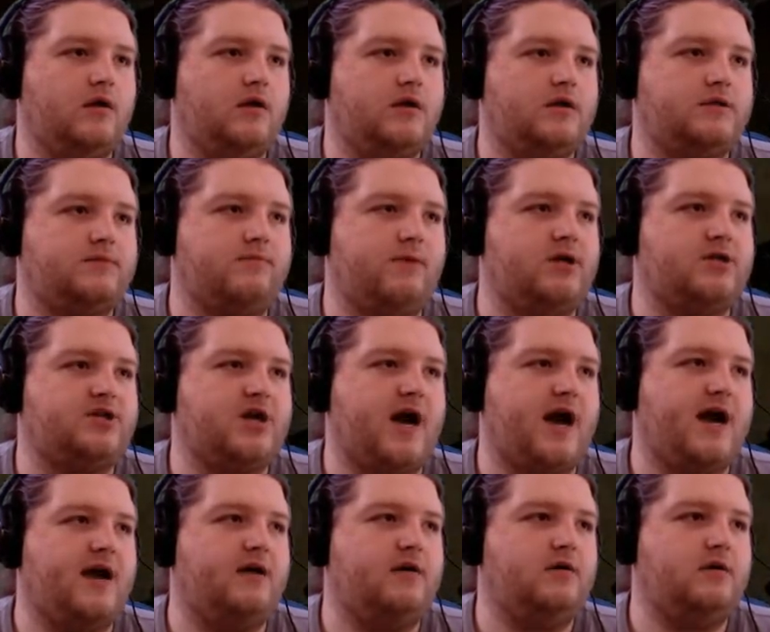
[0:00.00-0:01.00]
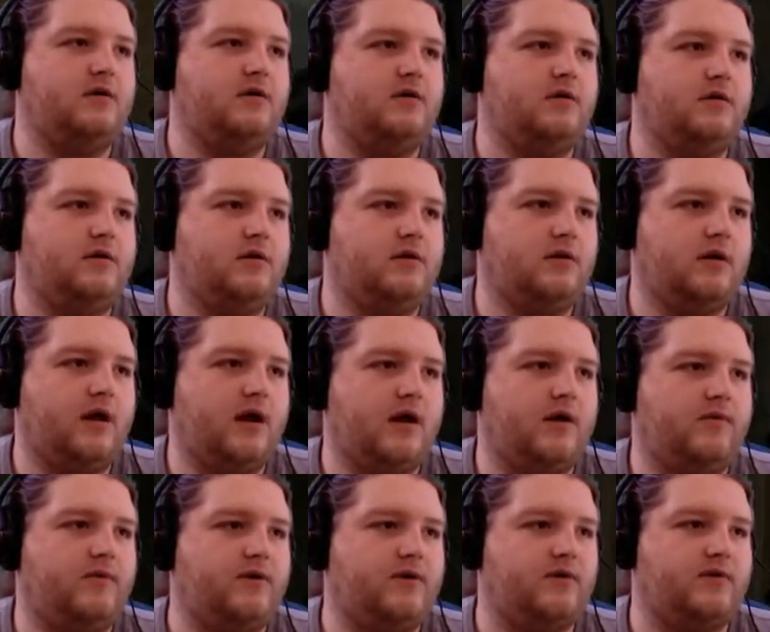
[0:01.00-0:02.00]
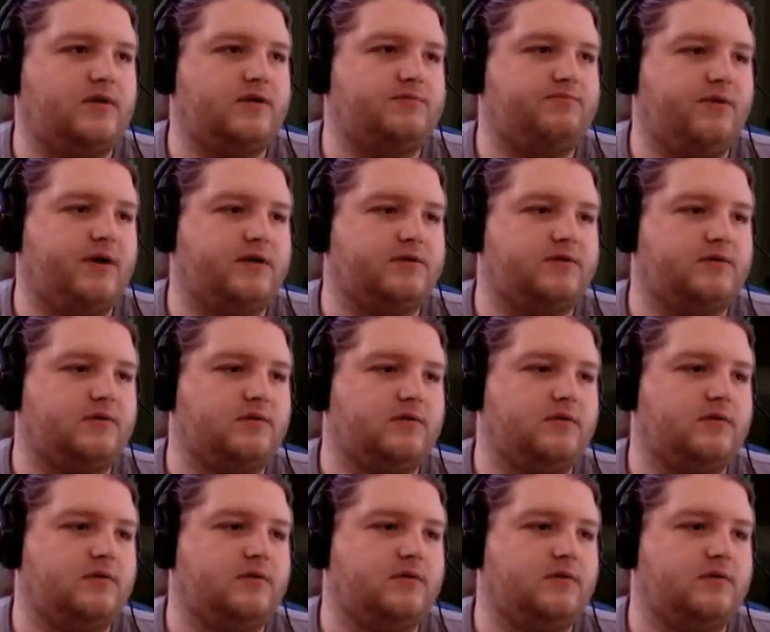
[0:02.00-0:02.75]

Small child! How do we do this puzzle?